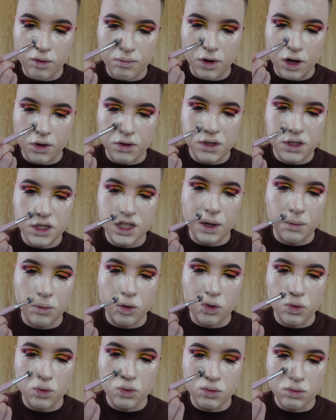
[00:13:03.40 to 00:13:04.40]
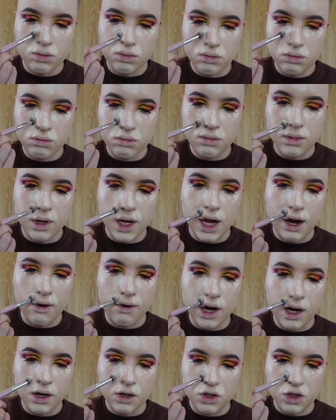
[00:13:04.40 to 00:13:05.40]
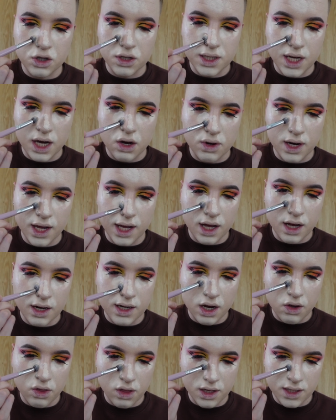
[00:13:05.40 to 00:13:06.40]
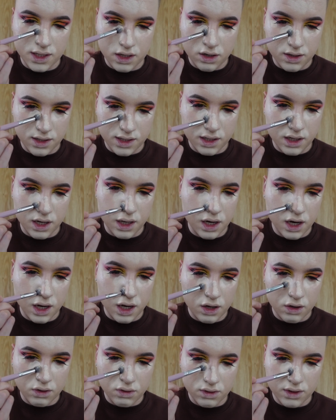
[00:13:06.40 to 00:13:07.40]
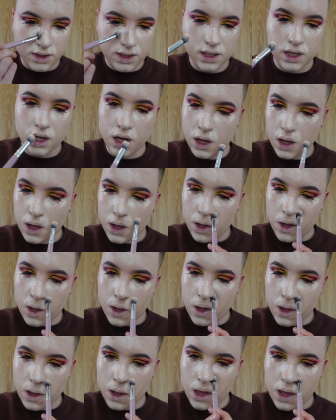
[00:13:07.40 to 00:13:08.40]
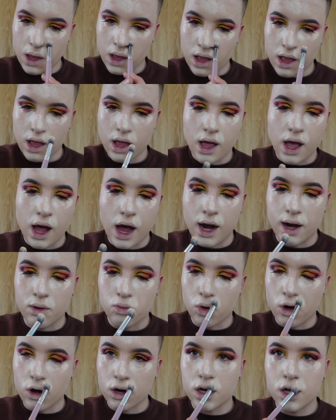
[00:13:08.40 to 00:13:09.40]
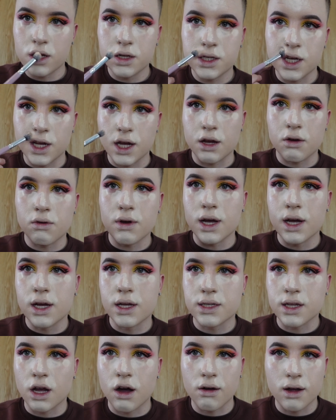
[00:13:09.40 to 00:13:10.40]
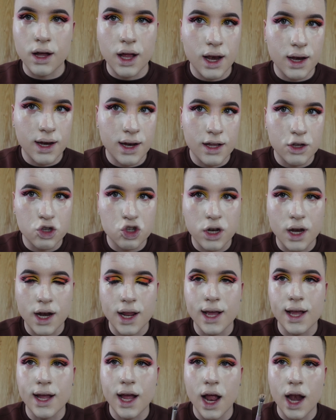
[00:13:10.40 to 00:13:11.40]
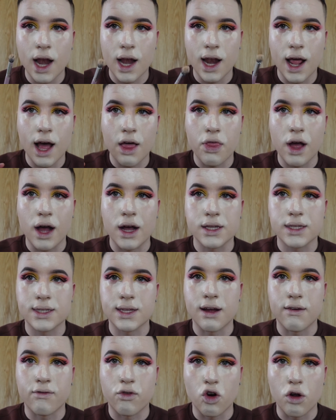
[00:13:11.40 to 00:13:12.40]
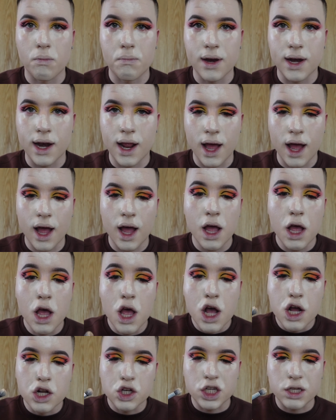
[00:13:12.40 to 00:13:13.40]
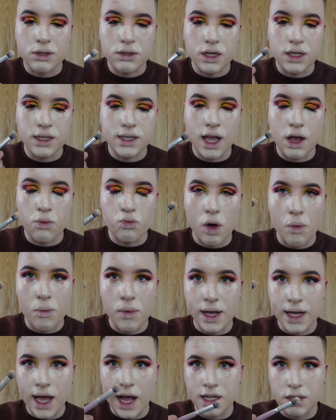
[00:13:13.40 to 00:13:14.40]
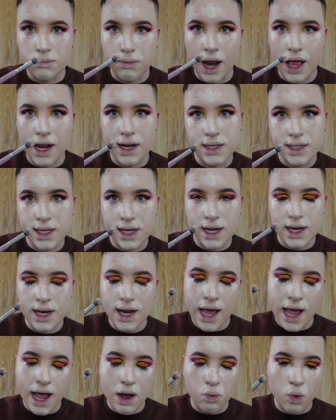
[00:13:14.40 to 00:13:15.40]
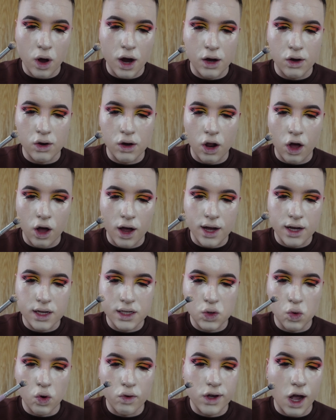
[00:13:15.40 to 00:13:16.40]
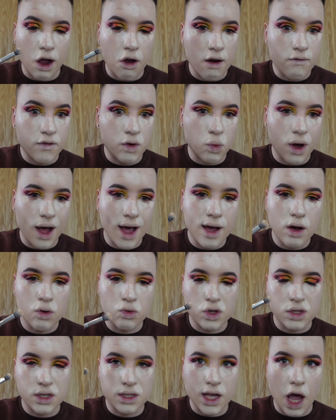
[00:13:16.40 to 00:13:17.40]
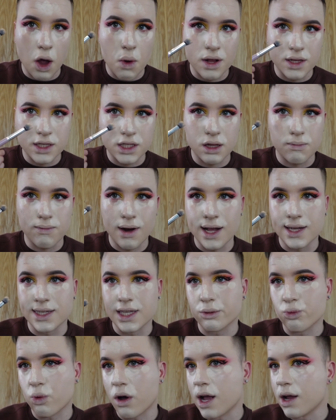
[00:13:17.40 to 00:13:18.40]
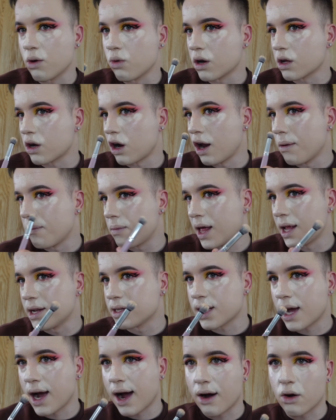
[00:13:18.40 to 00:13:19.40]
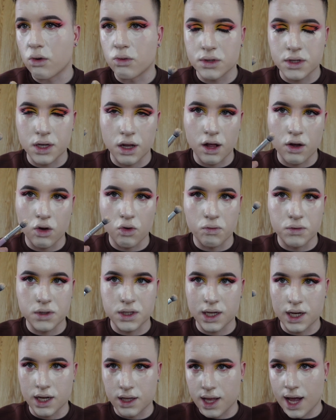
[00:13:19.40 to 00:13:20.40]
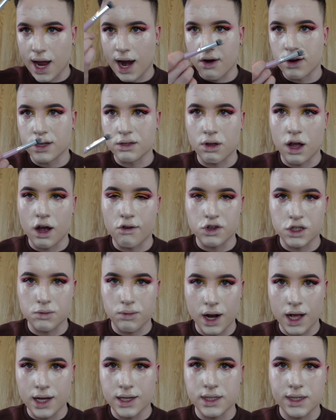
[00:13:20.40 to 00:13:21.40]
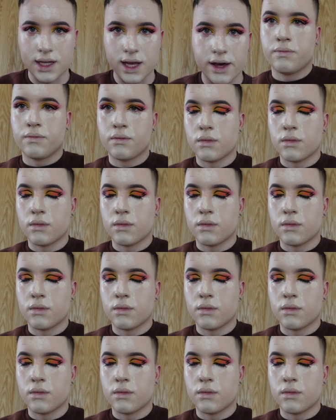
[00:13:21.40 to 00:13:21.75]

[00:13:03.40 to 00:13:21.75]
like the stubble area, and just down here, down the sides of the nose. And what I'm going to do is I'm going to literally let that sit for a minute, just because then when we get to blending, it won't like sort of go everywhere. It'll just go into the places where you want to kind of blend it out, so like obviously in the areas where I've just placed it.